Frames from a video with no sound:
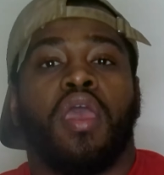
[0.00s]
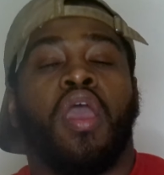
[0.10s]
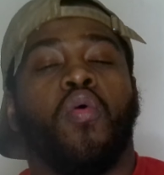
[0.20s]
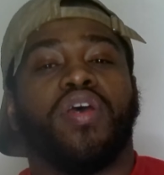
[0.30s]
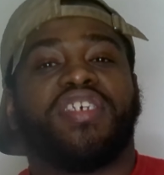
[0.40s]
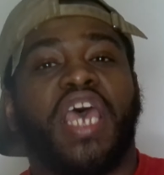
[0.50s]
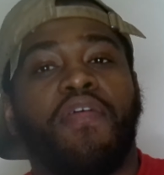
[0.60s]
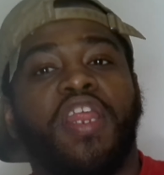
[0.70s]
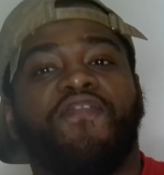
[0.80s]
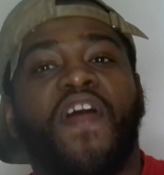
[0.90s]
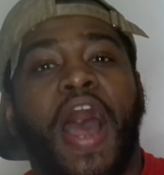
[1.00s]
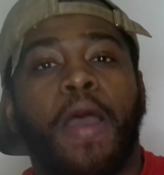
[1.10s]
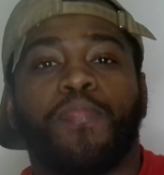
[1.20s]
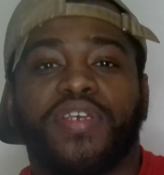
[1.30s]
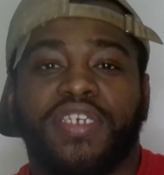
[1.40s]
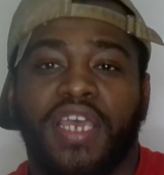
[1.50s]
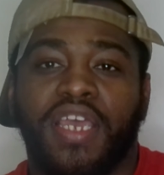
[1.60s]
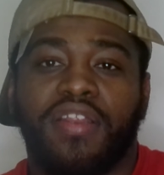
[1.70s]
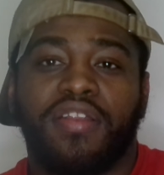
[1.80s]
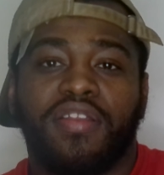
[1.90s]
it was seventy five
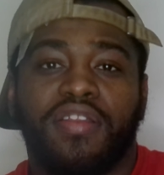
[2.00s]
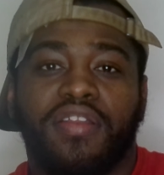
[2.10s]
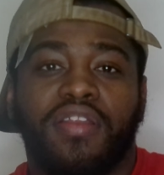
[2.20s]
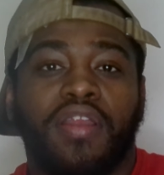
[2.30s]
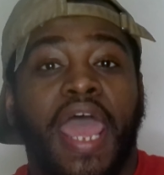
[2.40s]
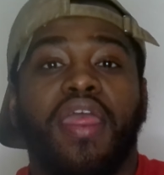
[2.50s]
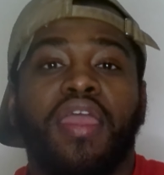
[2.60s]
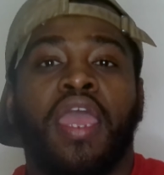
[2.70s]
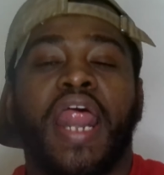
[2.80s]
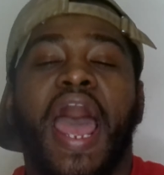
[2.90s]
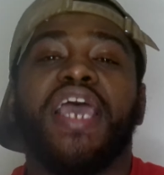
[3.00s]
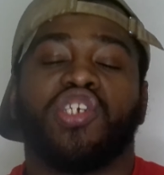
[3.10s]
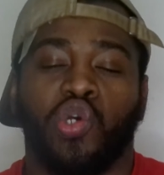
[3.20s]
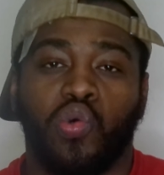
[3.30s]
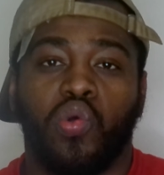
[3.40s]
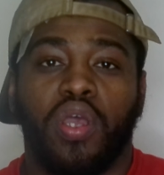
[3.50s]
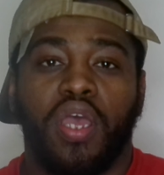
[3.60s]
percent like in high school